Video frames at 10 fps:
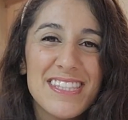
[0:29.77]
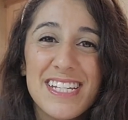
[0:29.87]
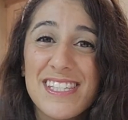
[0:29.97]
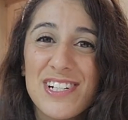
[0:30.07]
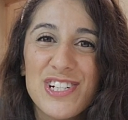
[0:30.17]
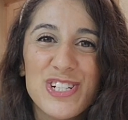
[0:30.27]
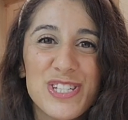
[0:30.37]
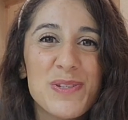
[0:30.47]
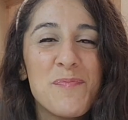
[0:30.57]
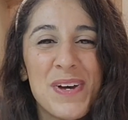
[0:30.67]
These are
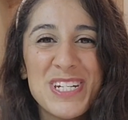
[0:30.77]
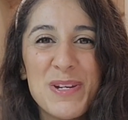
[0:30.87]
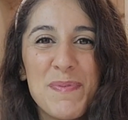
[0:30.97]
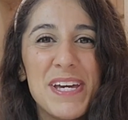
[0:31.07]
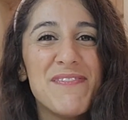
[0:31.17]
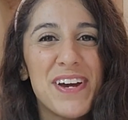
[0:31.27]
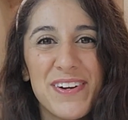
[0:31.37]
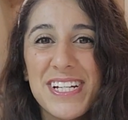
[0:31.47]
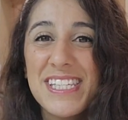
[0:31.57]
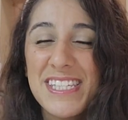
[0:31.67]
just meant to be
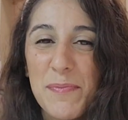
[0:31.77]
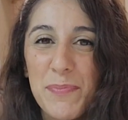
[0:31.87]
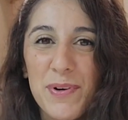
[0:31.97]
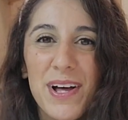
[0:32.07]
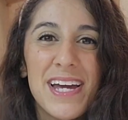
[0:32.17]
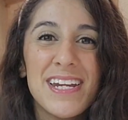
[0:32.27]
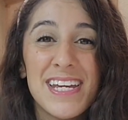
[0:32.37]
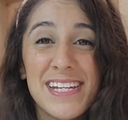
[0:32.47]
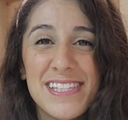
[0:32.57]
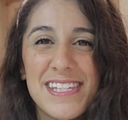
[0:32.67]
very simple and
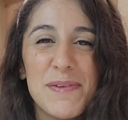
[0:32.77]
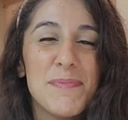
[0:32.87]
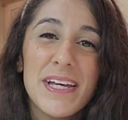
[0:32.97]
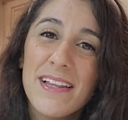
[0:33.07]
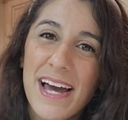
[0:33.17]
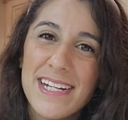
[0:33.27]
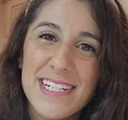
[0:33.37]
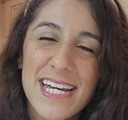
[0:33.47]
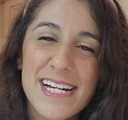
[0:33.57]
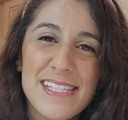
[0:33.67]
easy meal
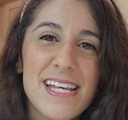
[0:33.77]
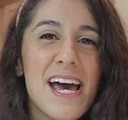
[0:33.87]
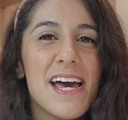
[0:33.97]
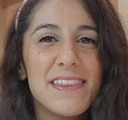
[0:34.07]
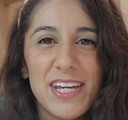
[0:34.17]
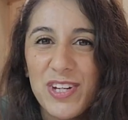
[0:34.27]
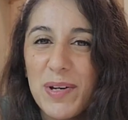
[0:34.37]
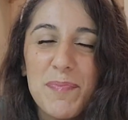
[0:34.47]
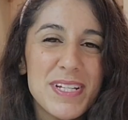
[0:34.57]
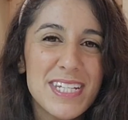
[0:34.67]
ideas that you
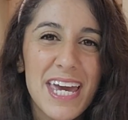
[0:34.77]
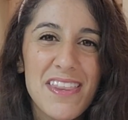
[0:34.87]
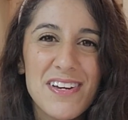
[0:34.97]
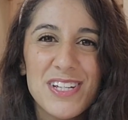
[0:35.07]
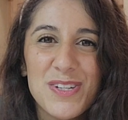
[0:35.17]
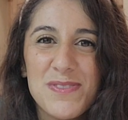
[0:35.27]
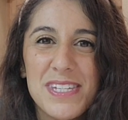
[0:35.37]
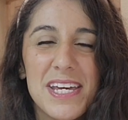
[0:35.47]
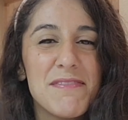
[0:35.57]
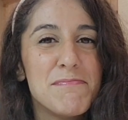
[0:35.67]
can put together
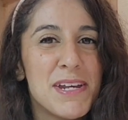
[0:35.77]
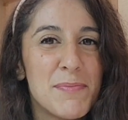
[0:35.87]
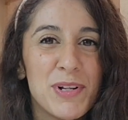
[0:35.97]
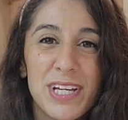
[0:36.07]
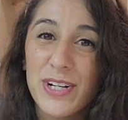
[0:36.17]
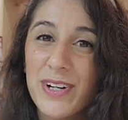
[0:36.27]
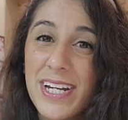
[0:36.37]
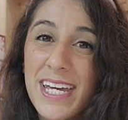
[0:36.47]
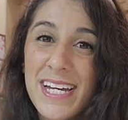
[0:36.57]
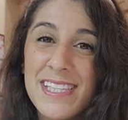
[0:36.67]
using minimal
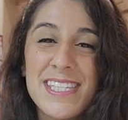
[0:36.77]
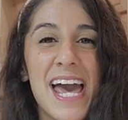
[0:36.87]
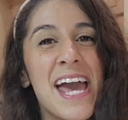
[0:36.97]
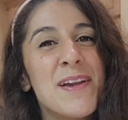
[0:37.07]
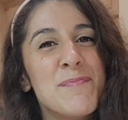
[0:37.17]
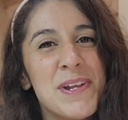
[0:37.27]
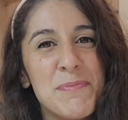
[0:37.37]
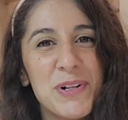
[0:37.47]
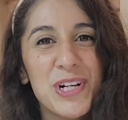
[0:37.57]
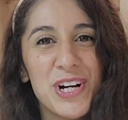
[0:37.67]
ingredients and
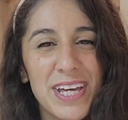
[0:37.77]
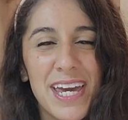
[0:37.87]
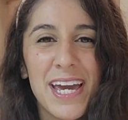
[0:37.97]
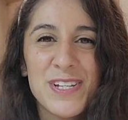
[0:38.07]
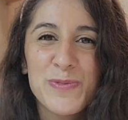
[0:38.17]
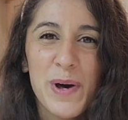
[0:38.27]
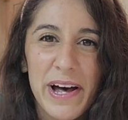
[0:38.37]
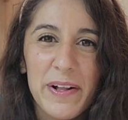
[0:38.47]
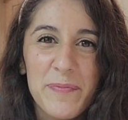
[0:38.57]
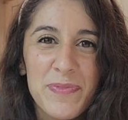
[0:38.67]
minimal cooking as
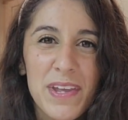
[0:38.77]
well.